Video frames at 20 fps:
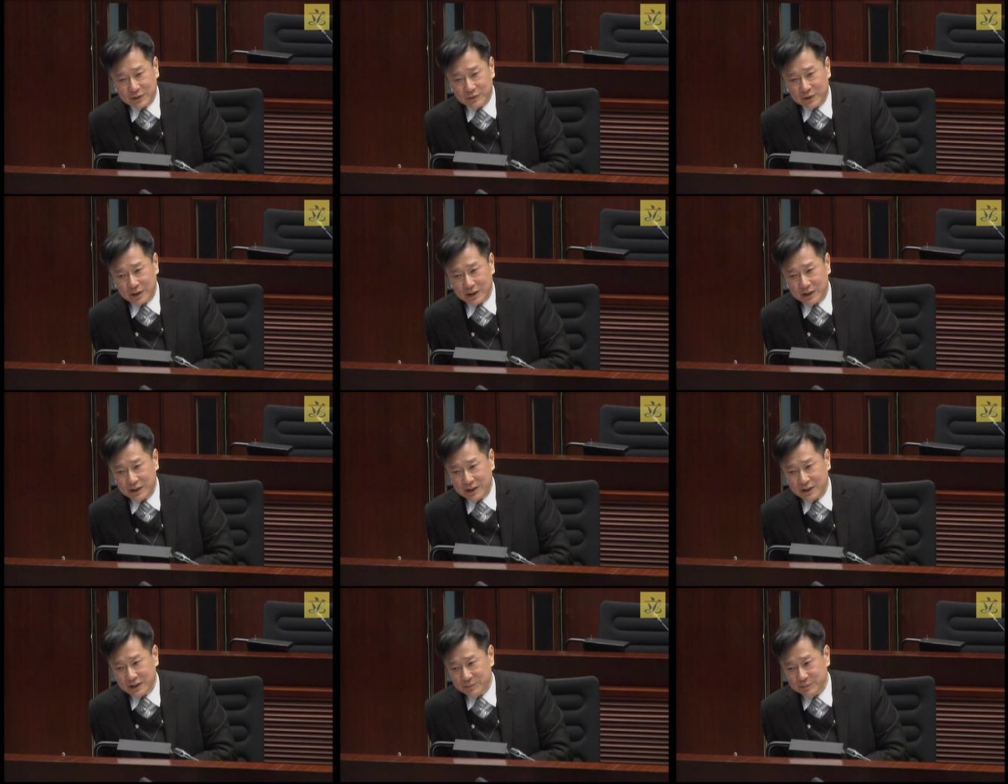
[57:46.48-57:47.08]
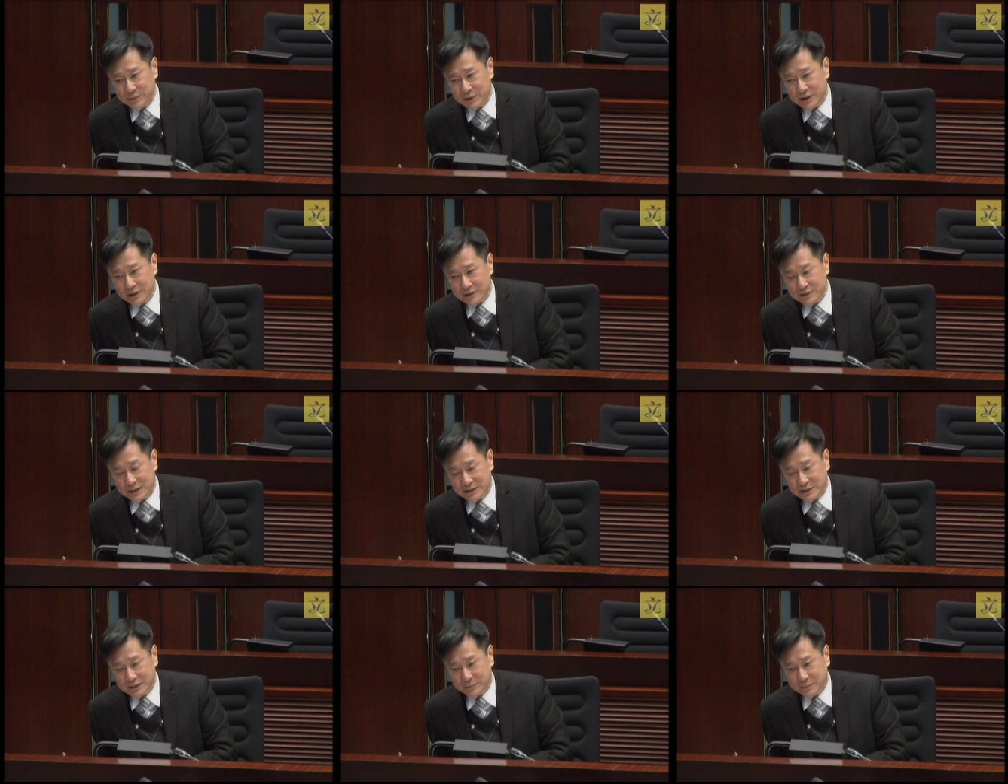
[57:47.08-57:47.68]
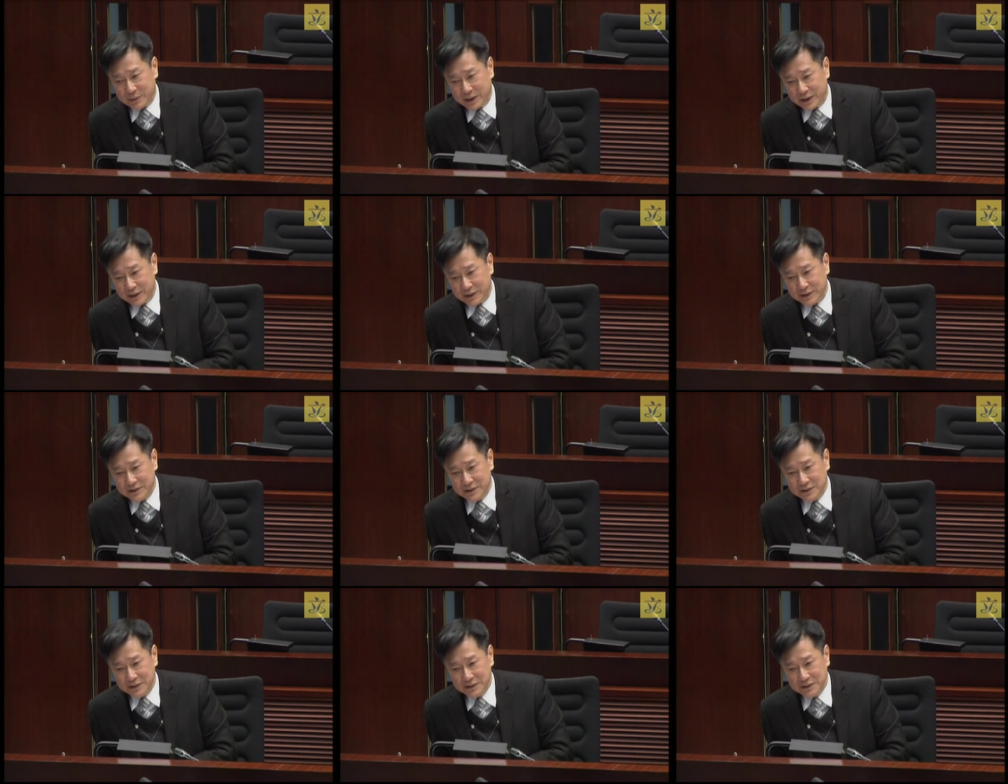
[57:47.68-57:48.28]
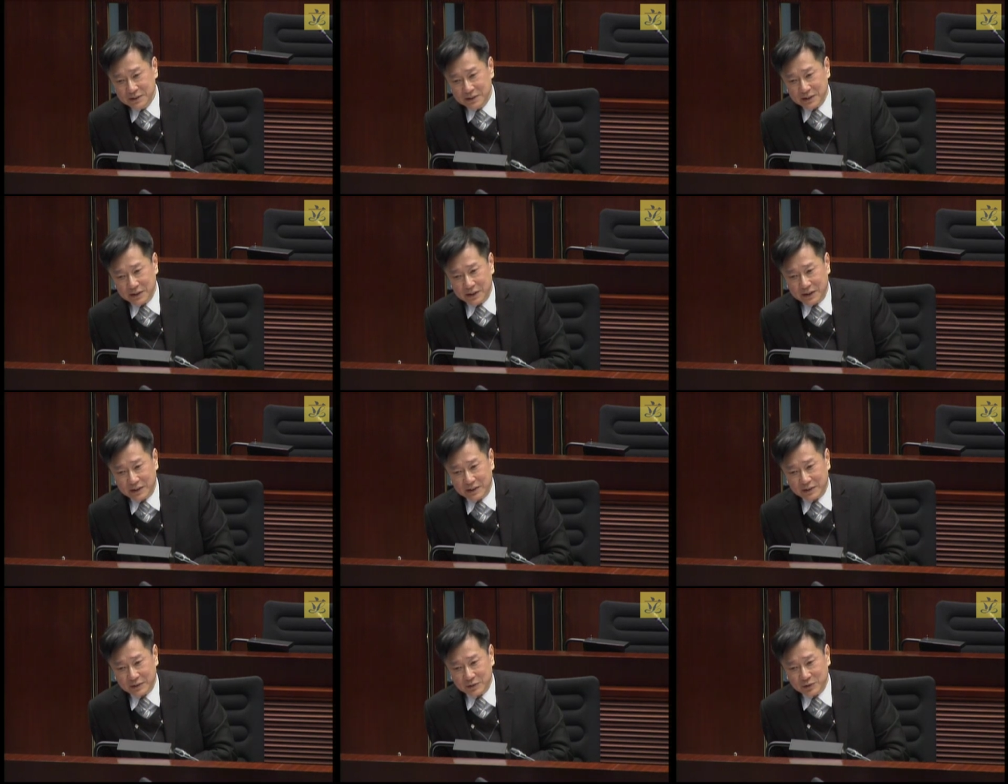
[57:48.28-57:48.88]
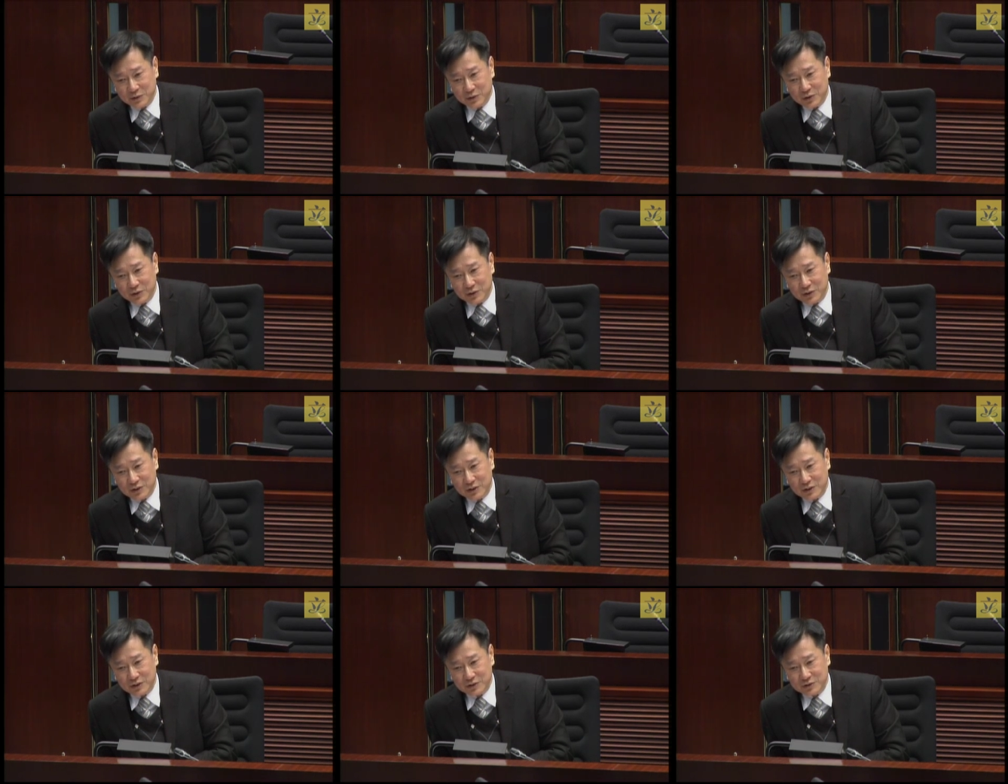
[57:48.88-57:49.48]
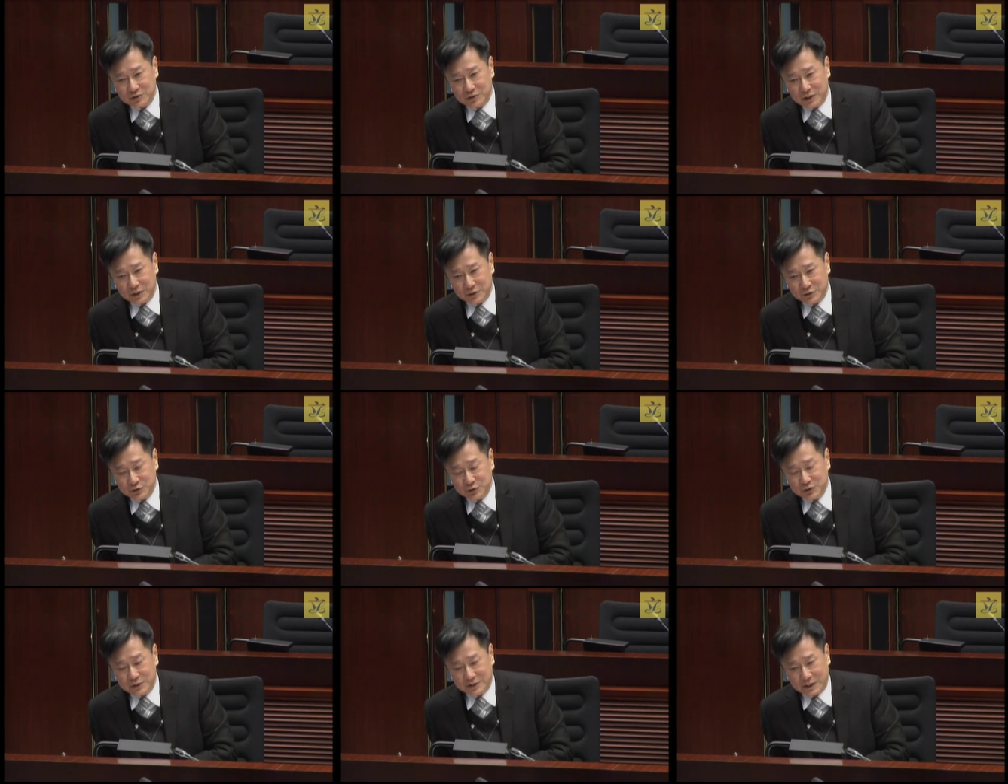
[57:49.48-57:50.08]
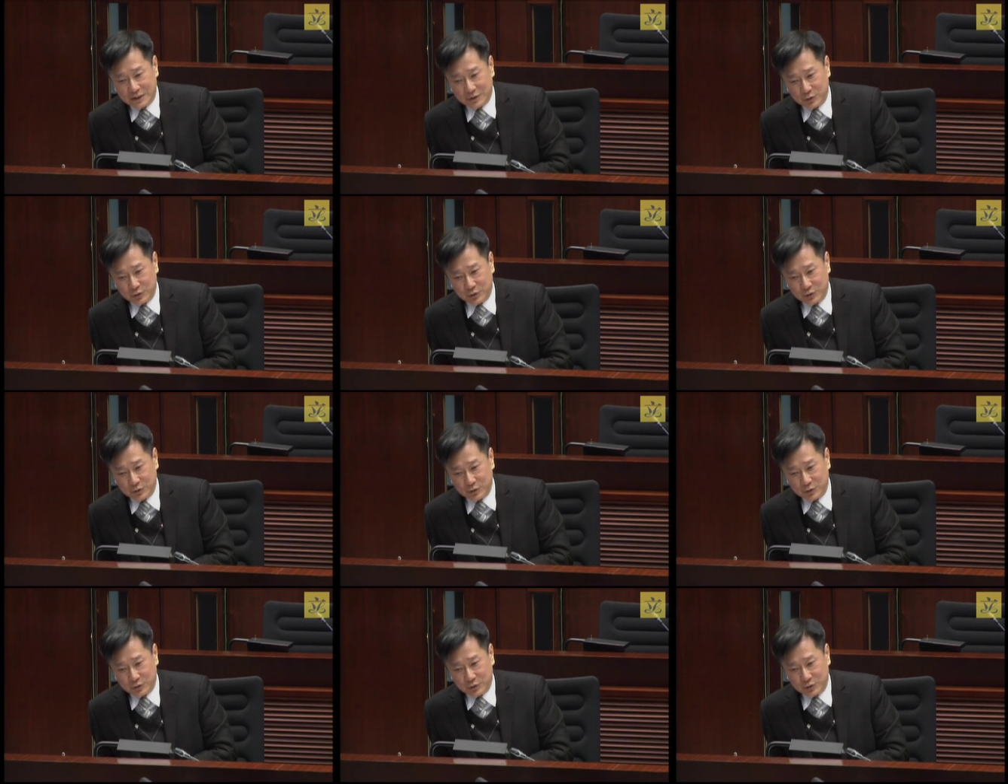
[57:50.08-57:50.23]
chairman talked about classification. Well, um,